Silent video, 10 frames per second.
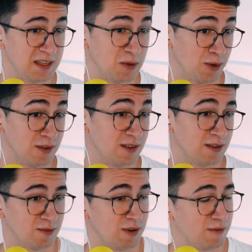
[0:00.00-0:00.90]
see Goethe
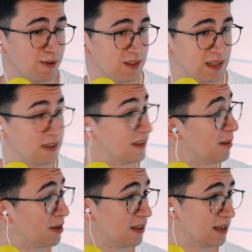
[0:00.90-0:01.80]
referencing
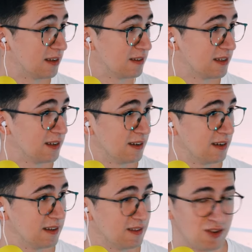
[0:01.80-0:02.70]
Islamic things,
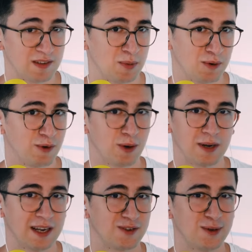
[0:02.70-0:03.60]
and it's just a beautiful
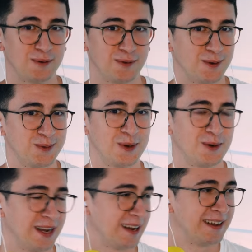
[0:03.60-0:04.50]
combination of
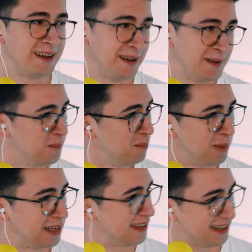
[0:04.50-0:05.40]
like
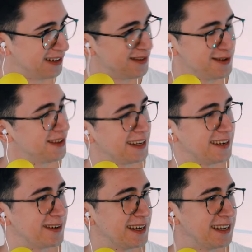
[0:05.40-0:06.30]
multicultural
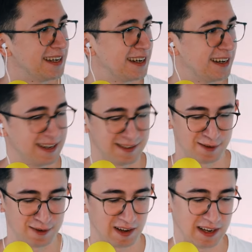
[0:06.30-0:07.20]
thing, right? And
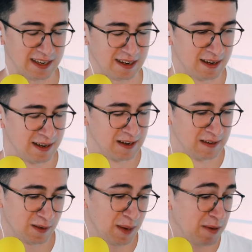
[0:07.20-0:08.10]
historically, and
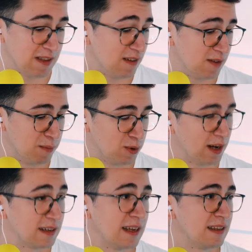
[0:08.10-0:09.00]
so maybe it's even a
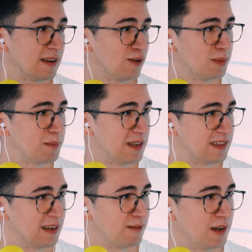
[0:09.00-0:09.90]
book like that could be my
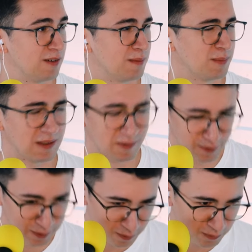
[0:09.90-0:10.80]
second favorite. But
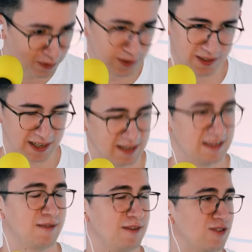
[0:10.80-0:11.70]
for first, I
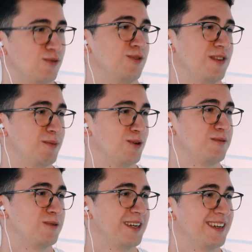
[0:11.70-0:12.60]
definitely choose the Book of